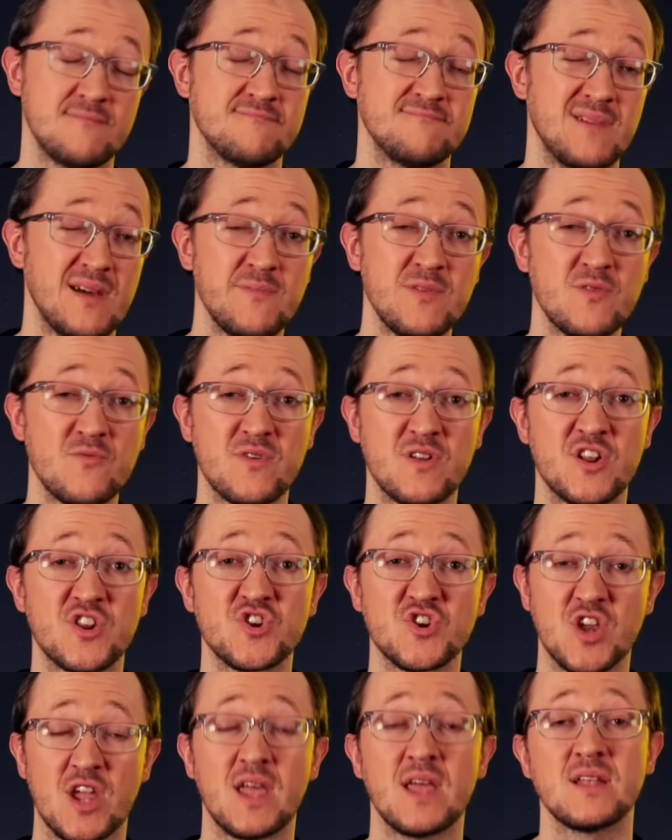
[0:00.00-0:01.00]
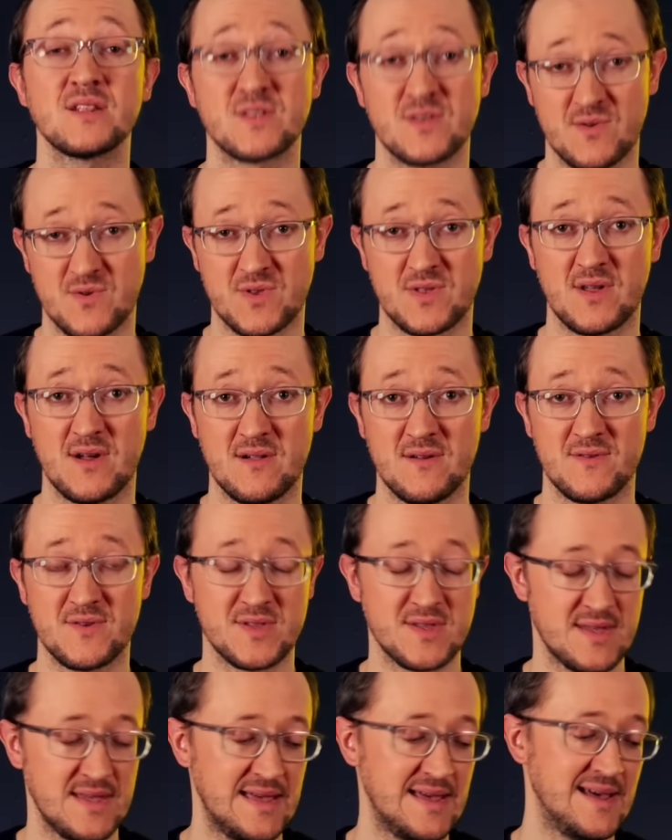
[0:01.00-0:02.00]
maybe you want to change those colors.